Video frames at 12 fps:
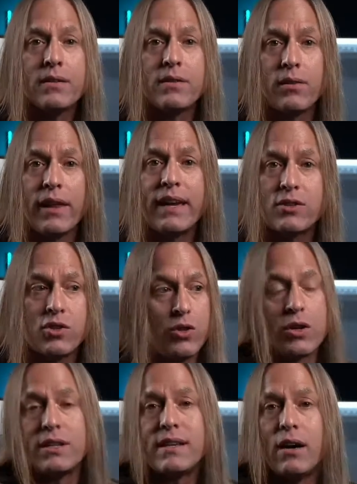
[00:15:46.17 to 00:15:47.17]
link so you
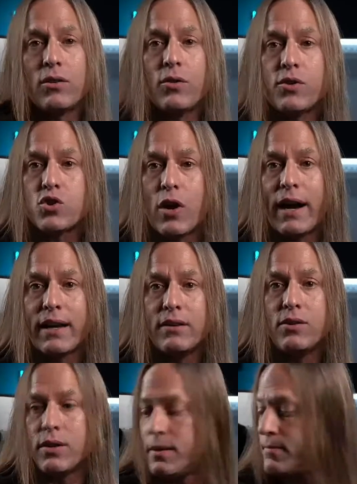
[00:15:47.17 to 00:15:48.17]
can download the track and
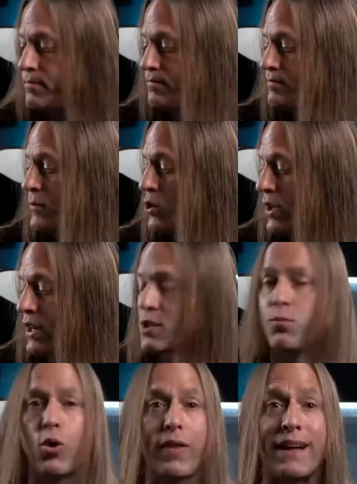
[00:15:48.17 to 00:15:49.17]
you can
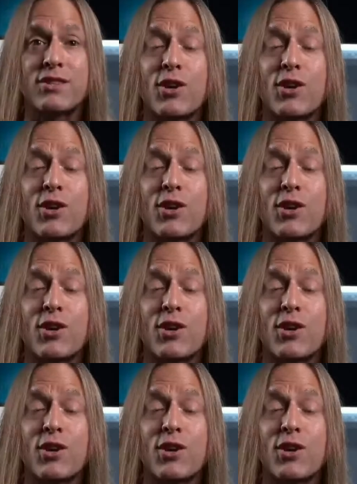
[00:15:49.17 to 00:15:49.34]
explore that.